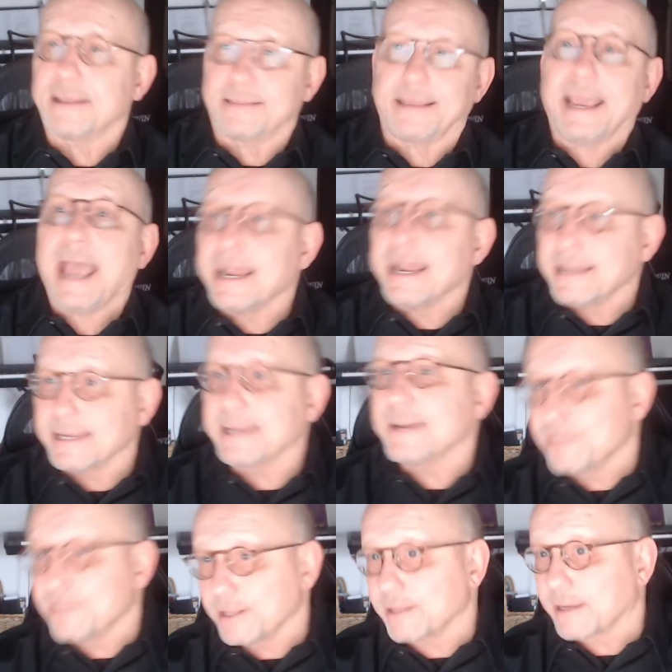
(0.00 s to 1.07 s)
that they had to
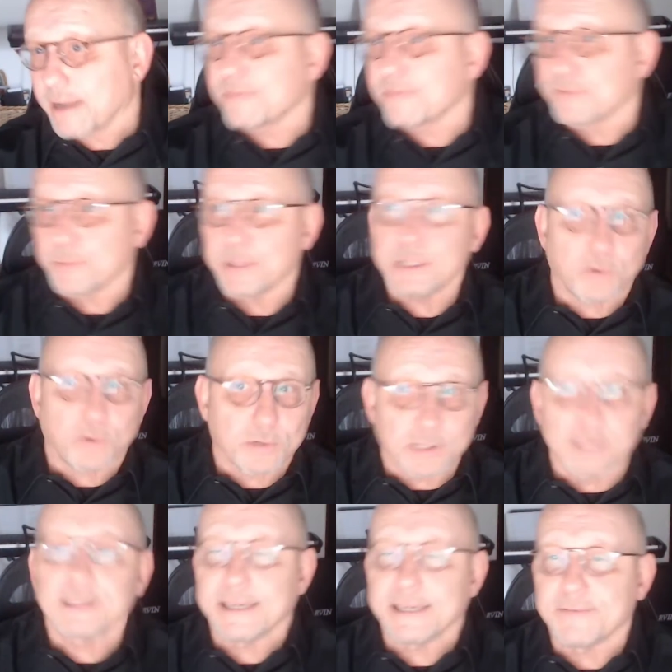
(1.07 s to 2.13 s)
give to the government or
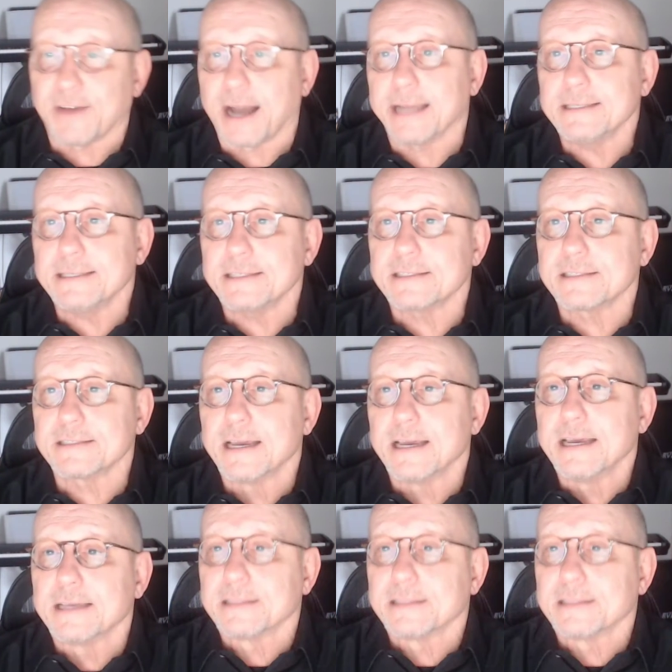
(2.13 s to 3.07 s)
the Levites,